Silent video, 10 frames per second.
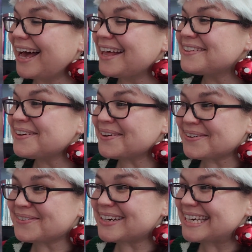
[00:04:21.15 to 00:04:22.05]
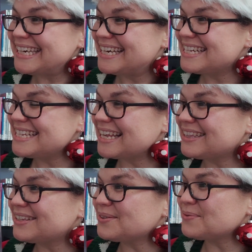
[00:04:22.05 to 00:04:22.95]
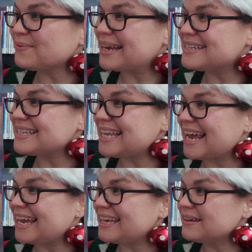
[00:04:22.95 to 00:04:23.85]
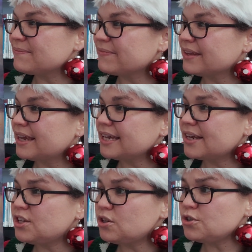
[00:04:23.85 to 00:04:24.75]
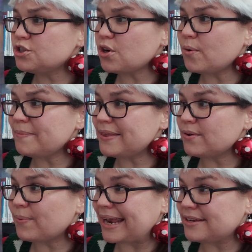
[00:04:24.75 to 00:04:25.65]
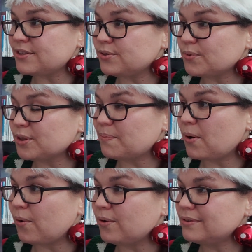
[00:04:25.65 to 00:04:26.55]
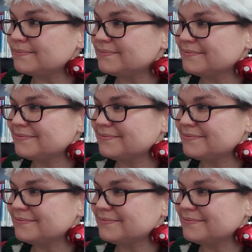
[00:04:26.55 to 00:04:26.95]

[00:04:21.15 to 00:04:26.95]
"Hello," said Little Red Sleigh. "Can you show me the way to the North Pole?"